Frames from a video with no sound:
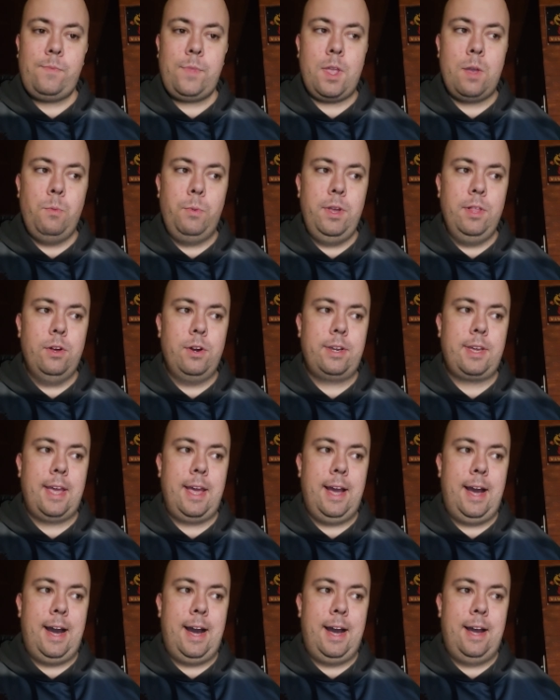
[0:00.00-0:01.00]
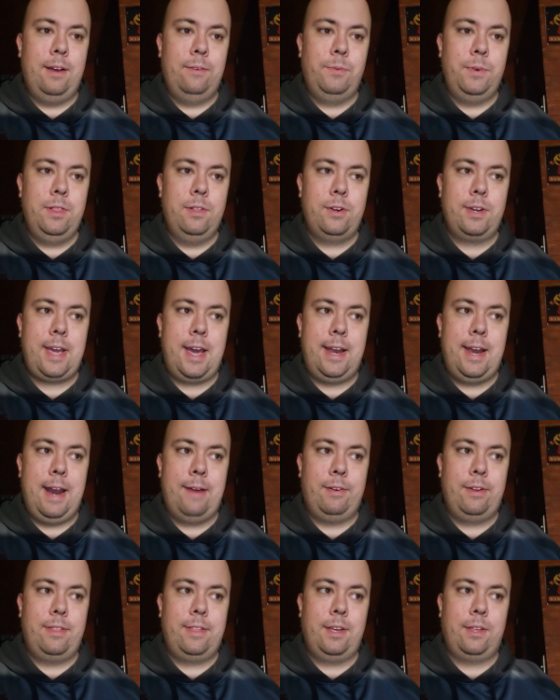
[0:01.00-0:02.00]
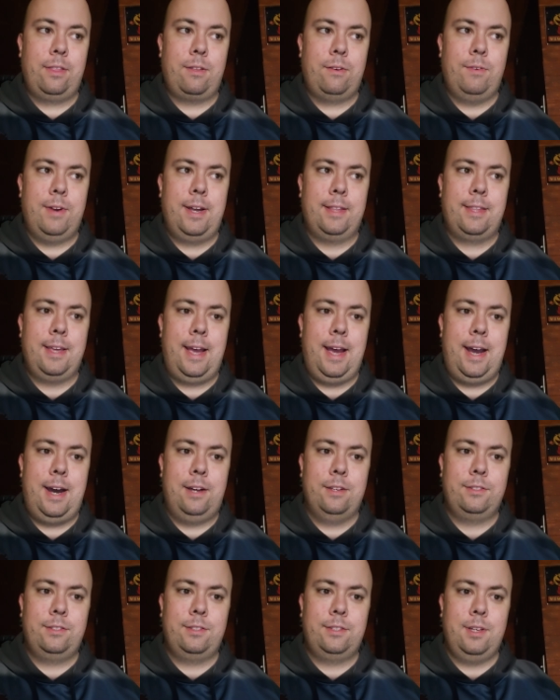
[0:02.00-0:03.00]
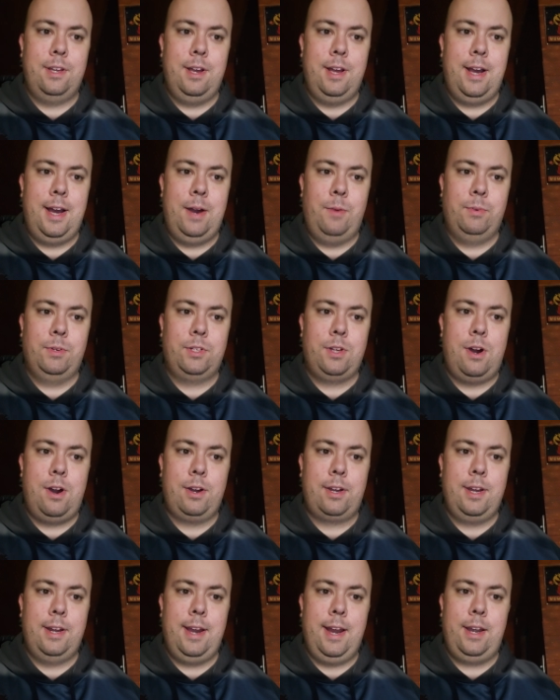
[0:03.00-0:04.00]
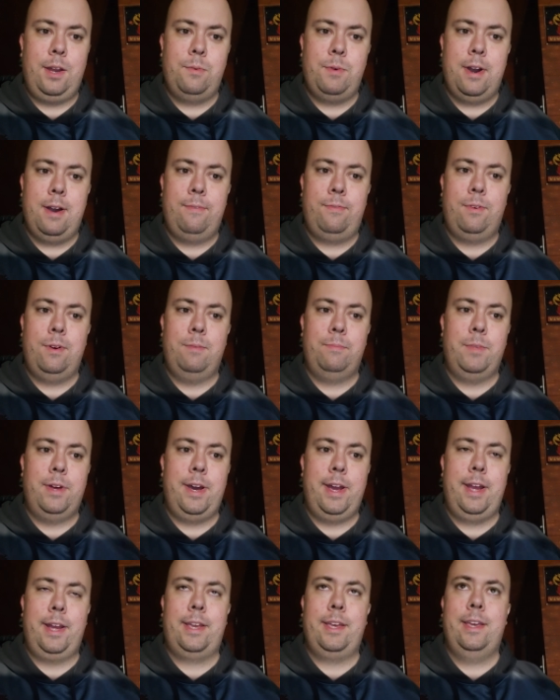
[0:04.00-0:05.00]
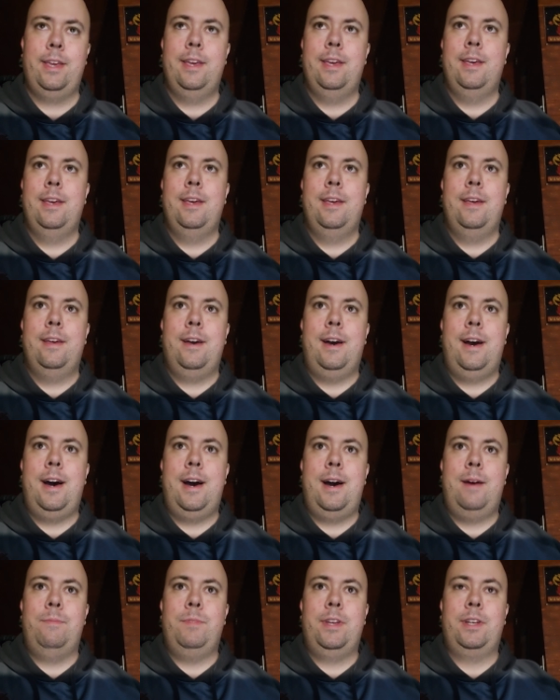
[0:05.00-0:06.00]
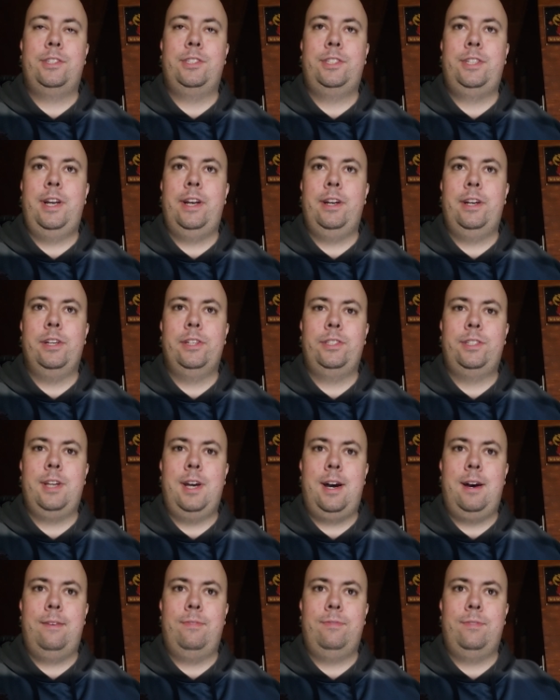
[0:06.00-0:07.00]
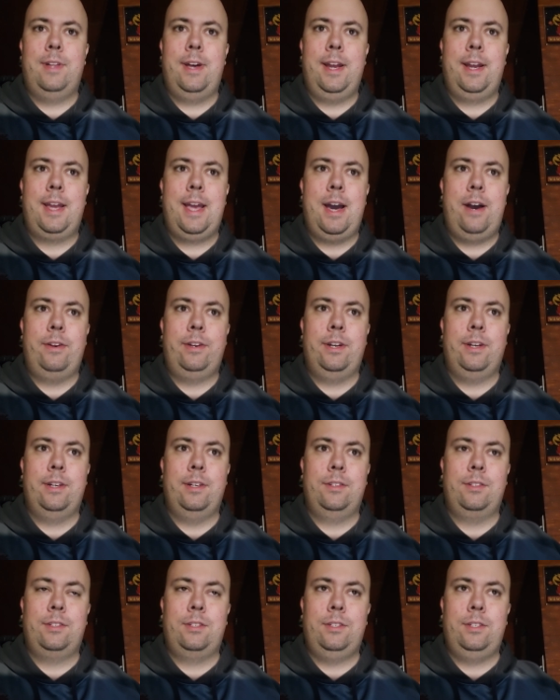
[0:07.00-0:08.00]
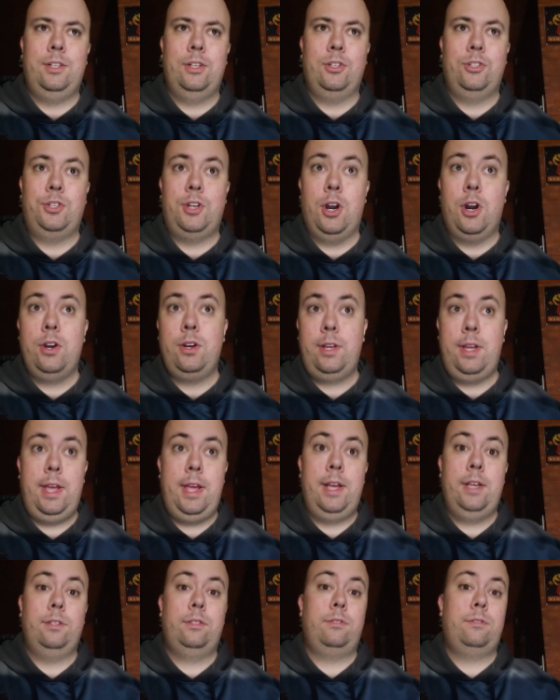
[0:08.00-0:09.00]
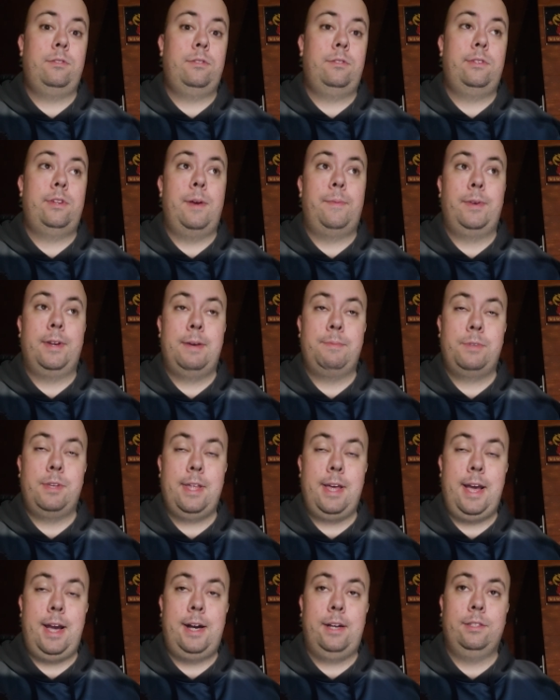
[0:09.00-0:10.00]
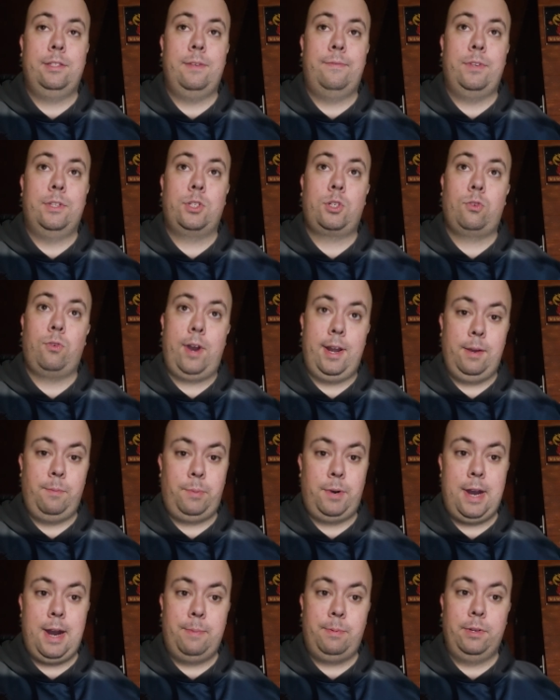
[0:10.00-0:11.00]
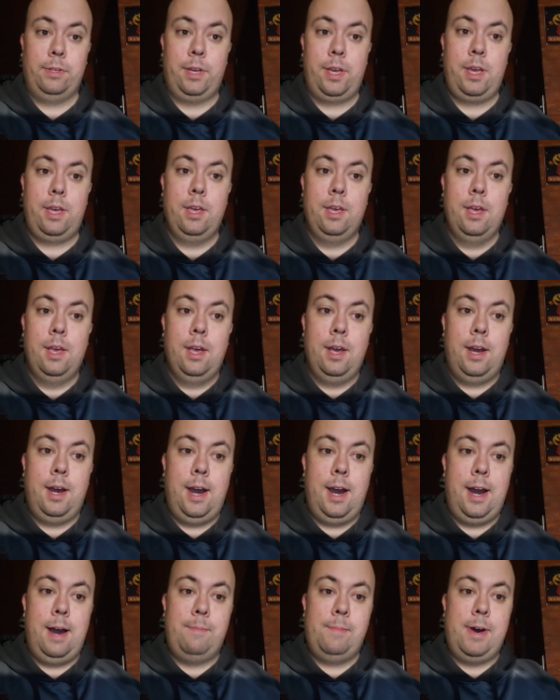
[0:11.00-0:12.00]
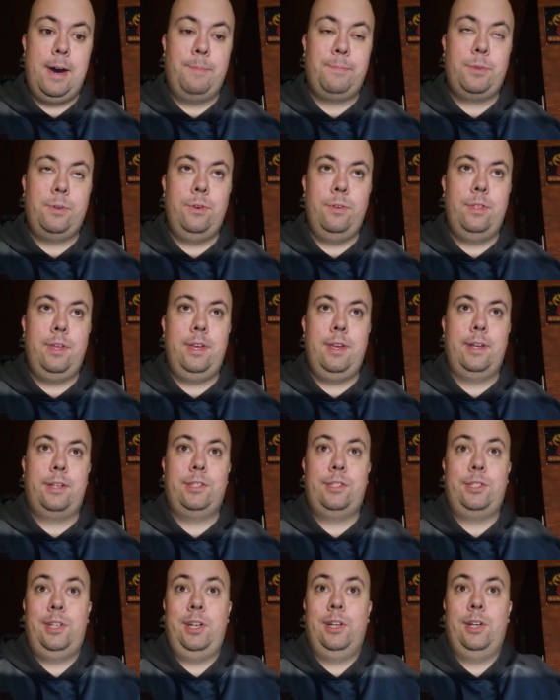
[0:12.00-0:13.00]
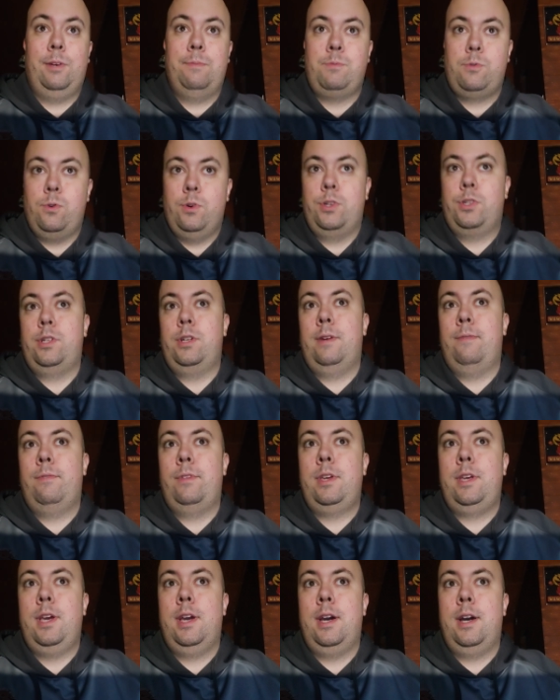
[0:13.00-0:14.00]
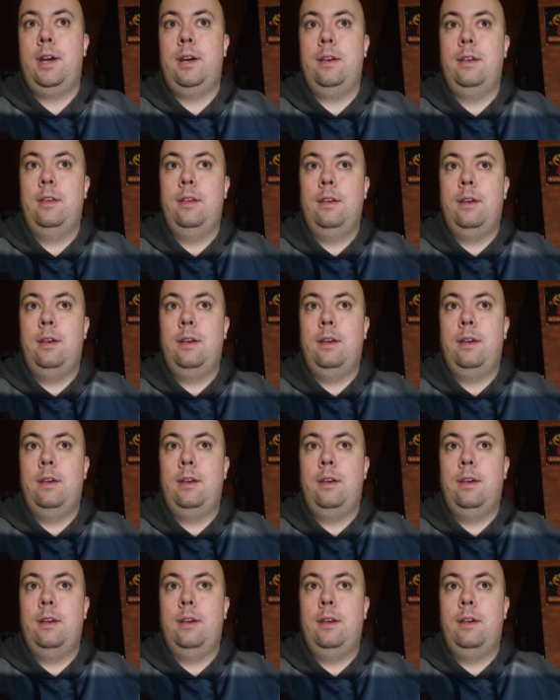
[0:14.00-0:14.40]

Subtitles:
We look at everything throughout the house. We're talking anywhere from like the exterior stuff, like how your dirt is coming up to the house, if it's graded properly, up to the exterior portion of the